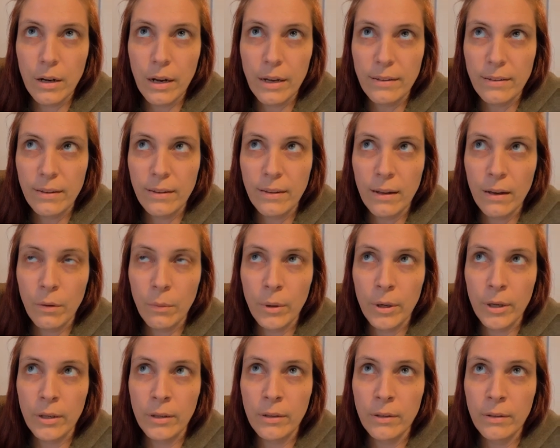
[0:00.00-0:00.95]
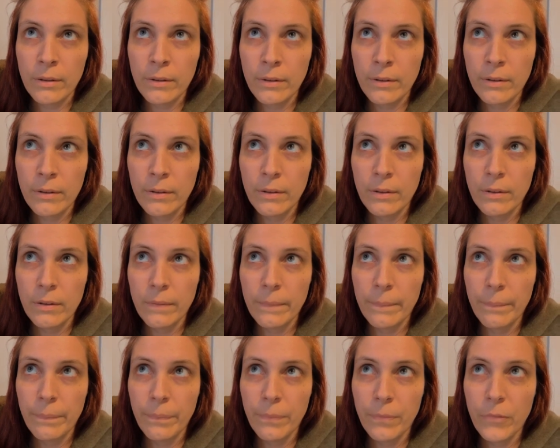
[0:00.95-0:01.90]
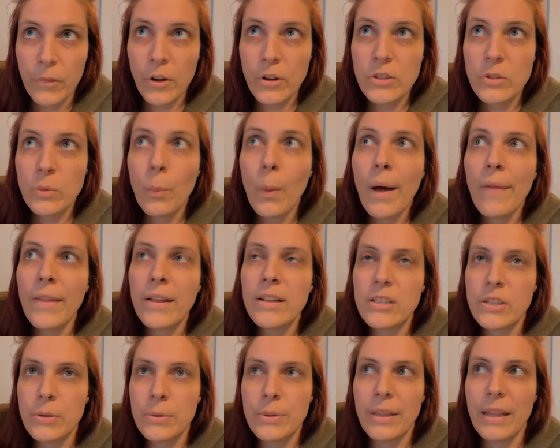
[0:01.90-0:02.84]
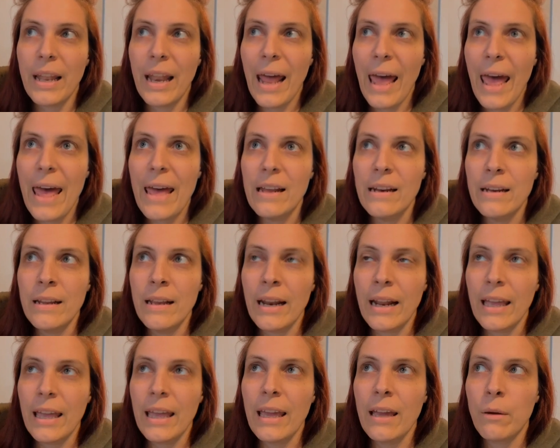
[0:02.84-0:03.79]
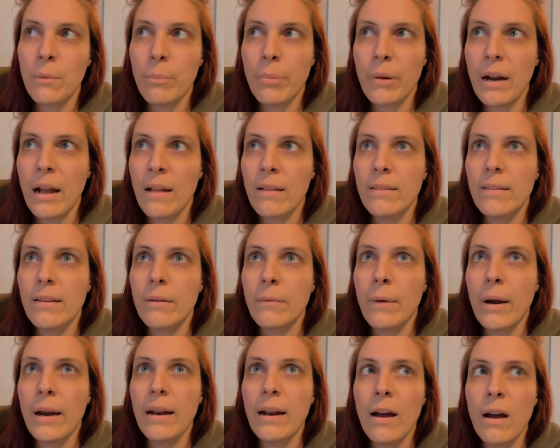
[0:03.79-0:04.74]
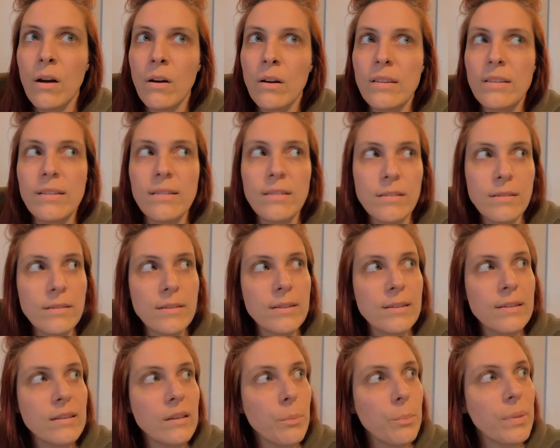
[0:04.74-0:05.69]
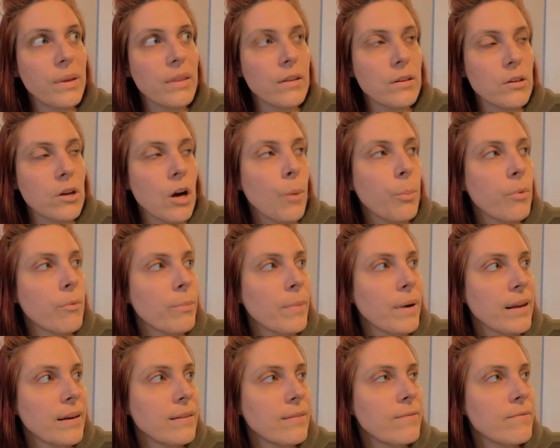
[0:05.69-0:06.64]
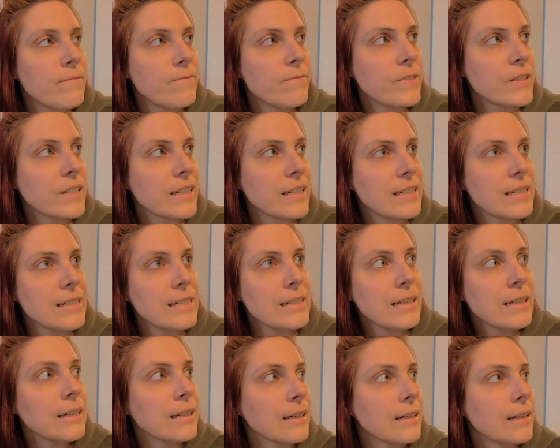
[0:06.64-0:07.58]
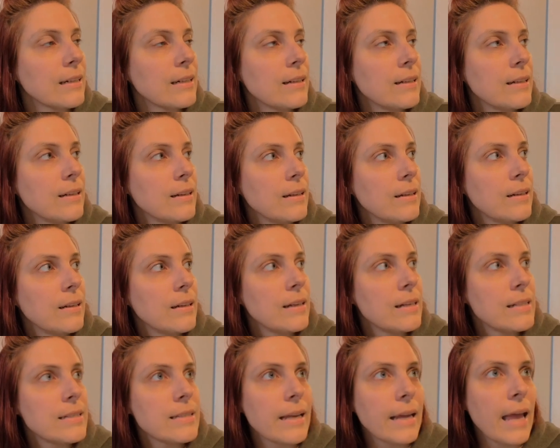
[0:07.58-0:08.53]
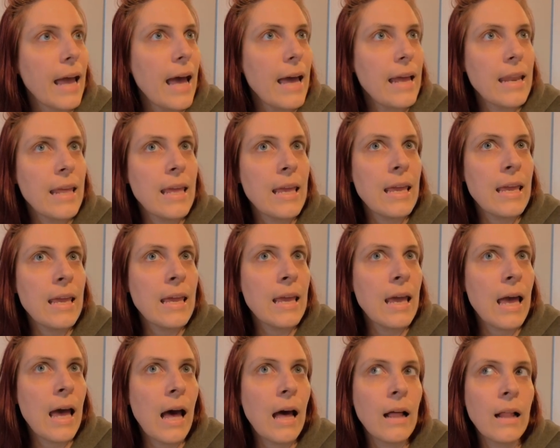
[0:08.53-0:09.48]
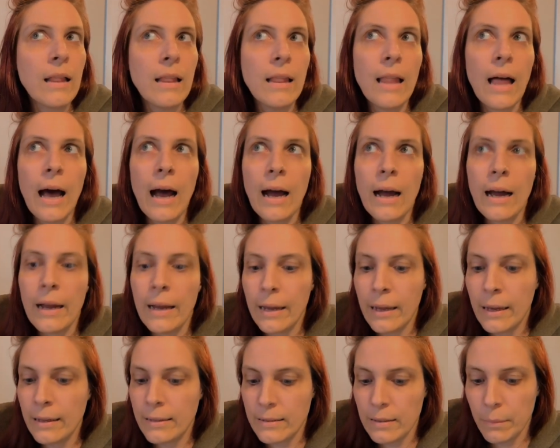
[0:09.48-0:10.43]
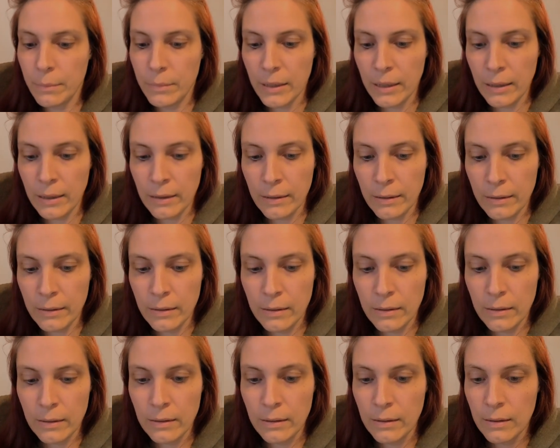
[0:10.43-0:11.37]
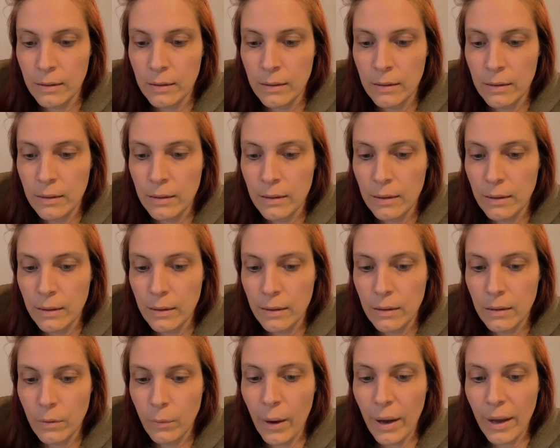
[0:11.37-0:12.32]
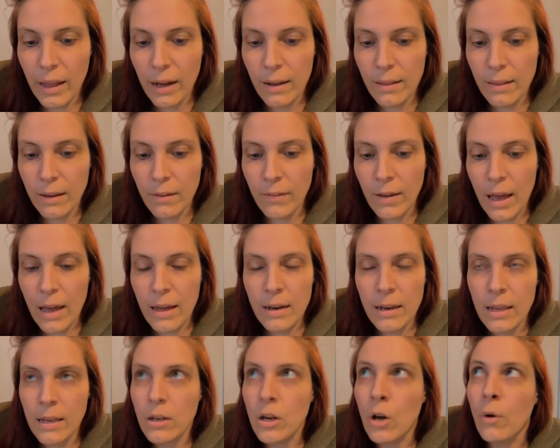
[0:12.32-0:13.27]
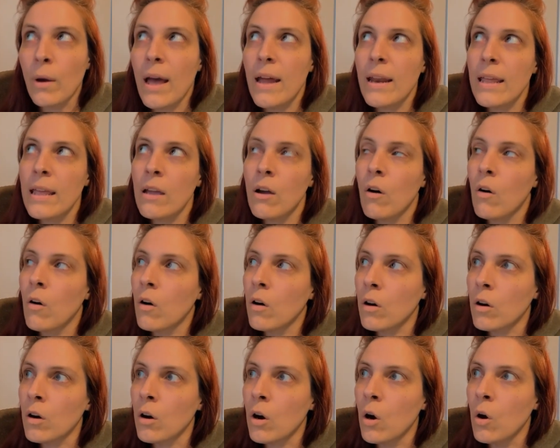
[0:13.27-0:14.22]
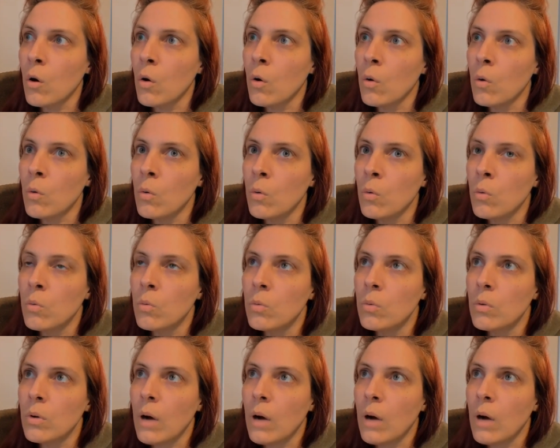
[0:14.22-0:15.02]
I said that one. There's one that starts with an N, and I can't pronounce it right now because it's slipping the top of my fucking tongue. It's like N-E-L-I something. Why can't I think of it? N-E-R-O-I-L-L-I.